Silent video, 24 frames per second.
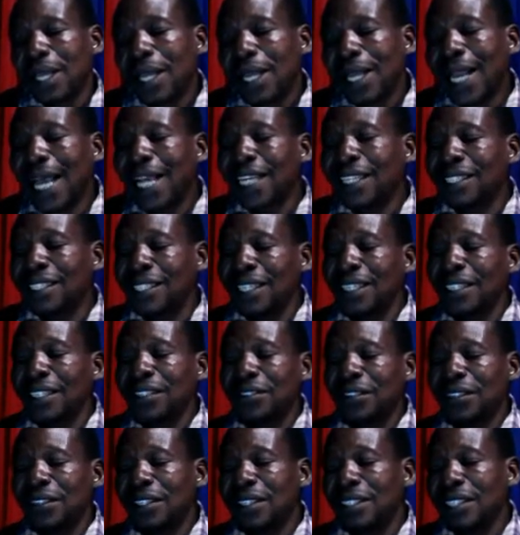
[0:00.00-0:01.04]
like saying
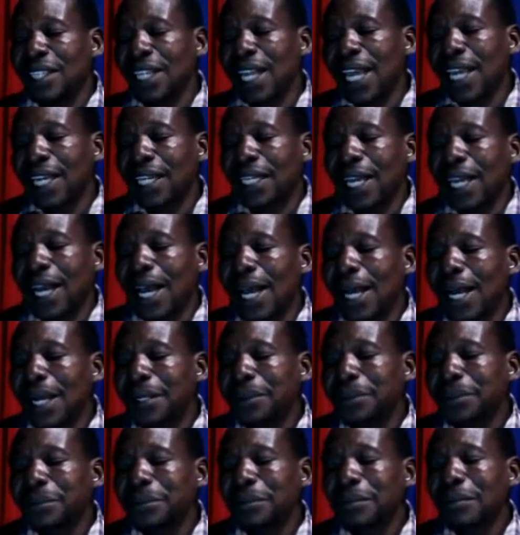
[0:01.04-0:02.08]
things like
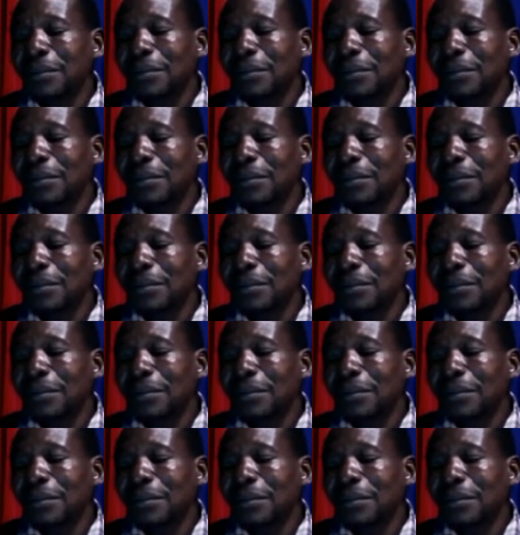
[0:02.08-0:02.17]
I'm